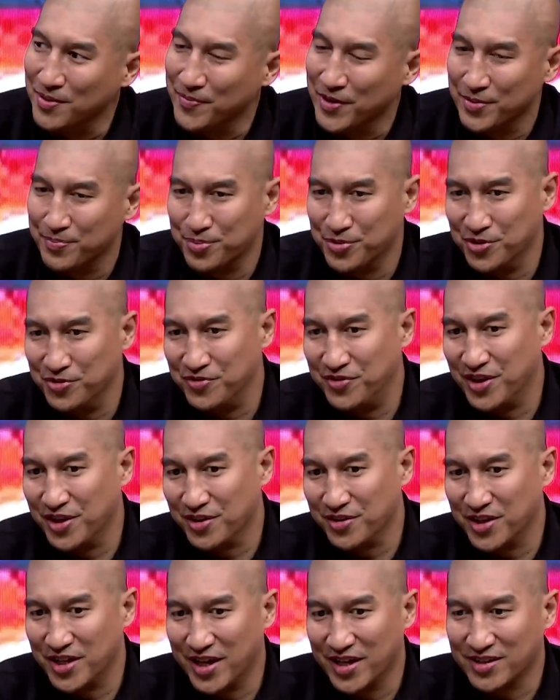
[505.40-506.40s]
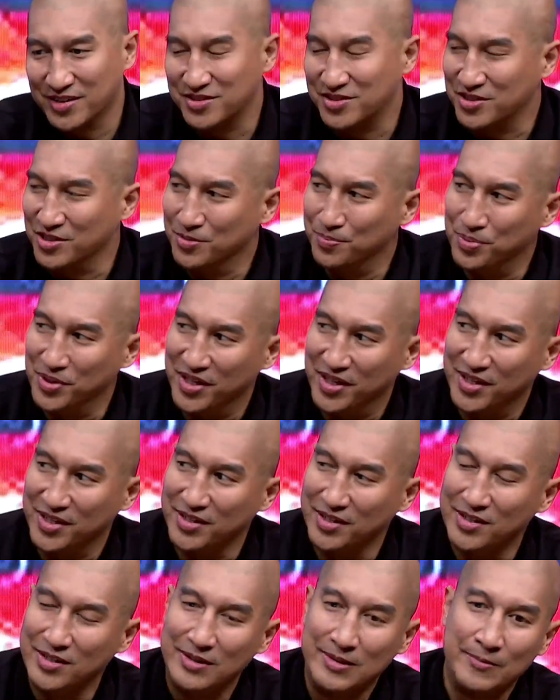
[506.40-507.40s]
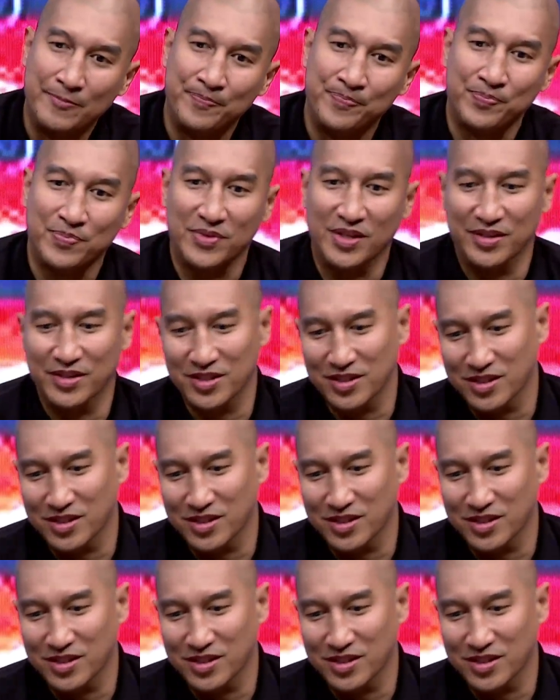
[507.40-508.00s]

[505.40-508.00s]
and I proved there that I could still play. And then